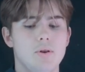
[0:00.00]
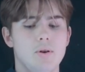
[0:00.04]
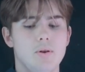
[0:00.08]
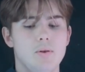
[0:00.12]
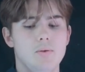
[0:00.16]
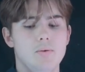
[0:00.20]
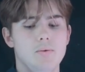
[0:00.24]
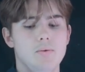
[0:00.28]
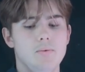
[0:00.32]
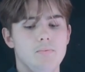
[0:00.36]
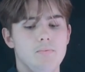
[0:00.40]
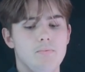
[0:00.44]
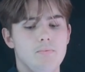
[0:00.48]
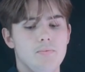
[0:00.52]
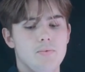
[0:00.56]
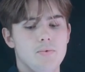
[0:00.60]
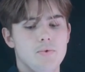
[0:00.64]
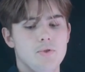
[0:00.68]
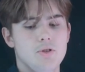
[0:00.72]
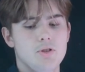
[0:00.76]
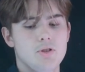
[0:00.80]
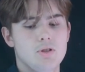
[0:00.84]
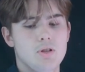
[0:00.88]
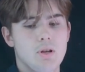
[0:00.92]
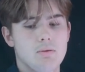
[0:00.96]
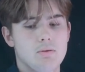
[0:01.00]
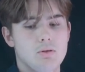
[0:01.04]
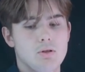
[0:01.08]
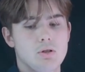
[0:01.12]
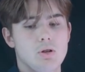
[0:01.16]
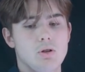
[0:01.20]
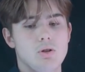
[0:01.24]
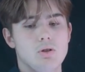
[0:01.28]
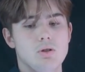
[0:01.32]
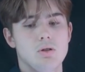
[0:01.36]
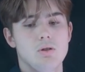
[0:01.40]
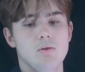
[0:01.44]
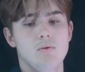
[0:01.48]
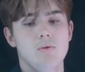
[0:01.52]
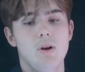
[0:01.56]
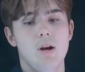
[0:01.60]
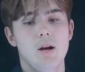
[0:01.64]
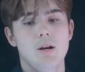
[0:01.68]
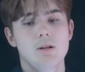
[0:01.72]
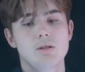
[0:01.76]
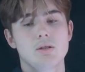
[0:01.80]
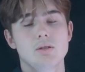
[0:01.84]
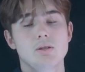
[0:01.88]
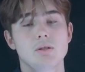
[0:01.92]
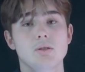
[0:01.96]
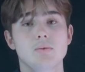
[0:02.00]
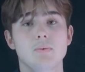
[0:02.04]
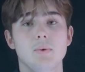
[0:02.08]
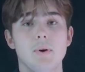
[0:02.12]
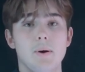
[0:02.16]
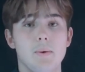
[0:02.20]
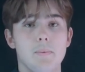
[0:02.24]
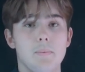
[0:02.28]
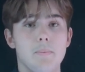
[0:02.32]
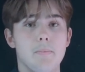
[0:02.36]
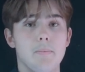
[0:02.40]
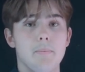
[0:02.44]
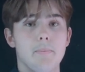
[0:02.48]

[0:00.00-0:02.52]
of substitution reactions as well.